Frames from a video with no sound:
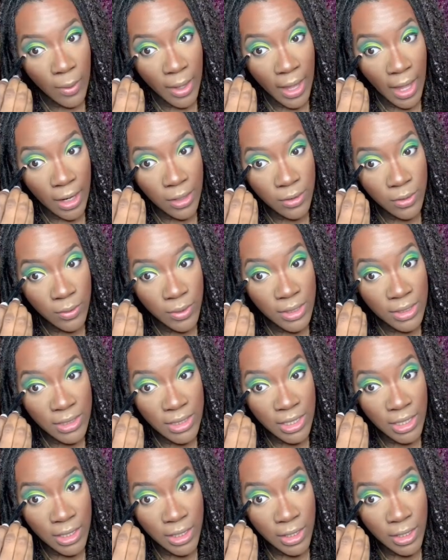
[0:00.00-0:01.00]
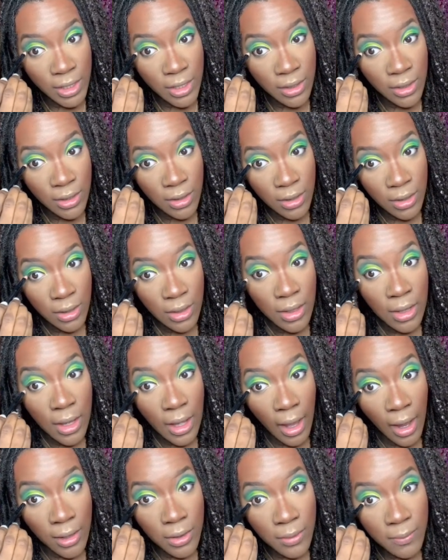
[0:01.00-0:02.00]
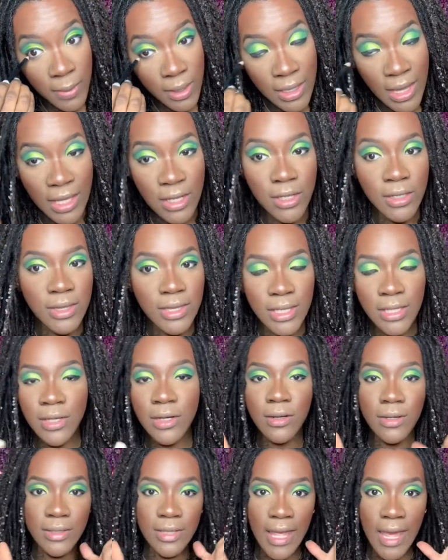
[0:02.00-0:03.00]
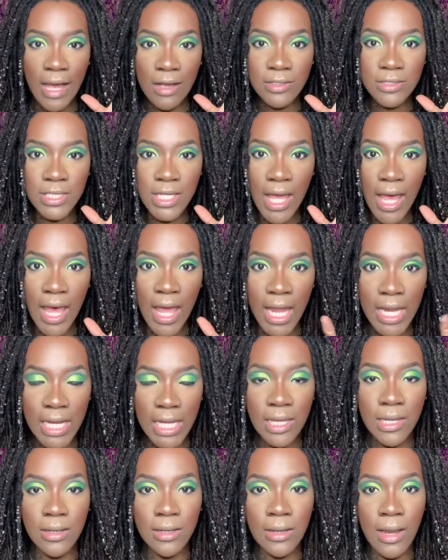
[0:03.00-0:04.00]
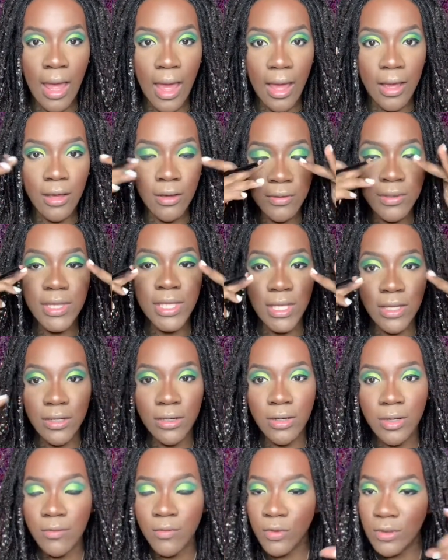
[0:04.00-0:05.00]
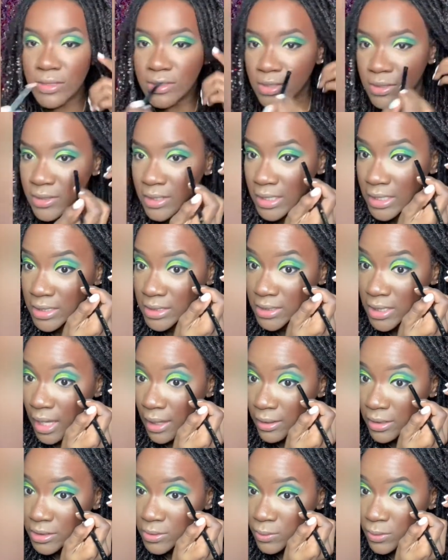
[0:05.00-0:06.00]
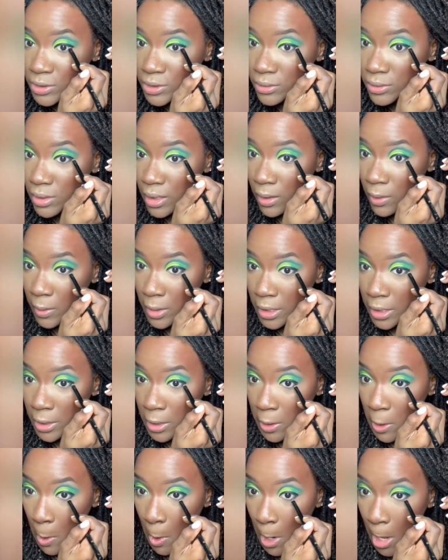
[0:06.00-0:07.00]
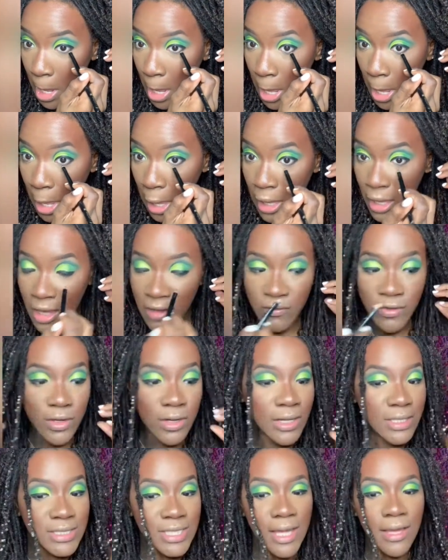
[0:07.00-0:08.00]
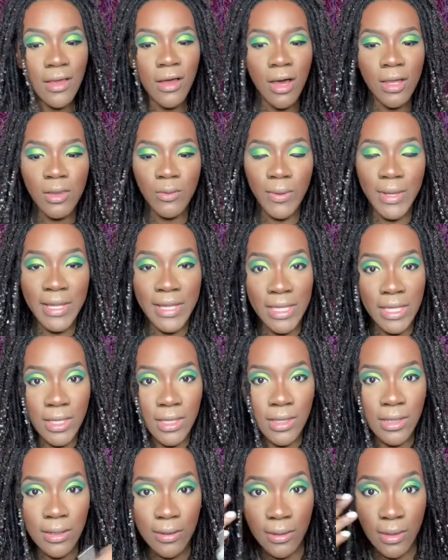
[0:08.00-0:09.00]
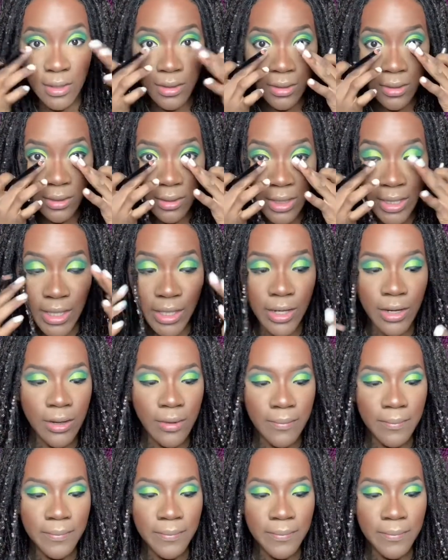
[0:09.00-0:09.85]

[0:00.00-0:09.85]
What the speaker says: I do it thicker. I do my liner thicker on the outside and I go thinner, of course, on the inside. Because what you don't want to do, if you're going to take it all the way in here,